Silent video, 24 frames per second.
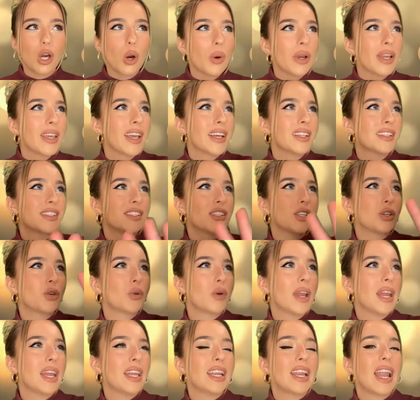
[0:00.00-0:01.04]
Go against the
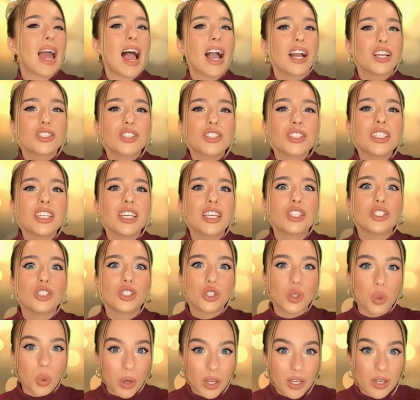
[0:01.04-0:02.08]
grain and actually
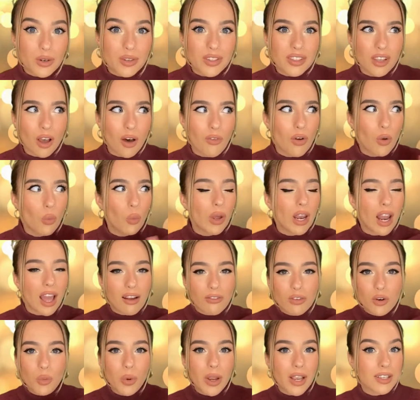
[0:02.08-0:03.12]
enjoy yourself in
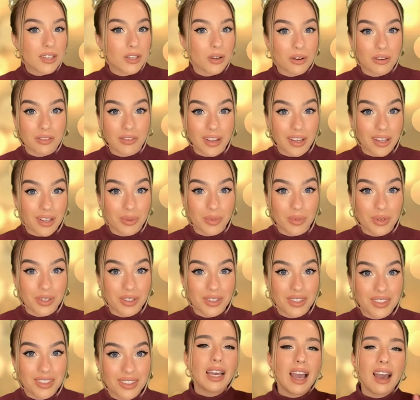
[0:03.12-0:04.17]
whatever ways are available.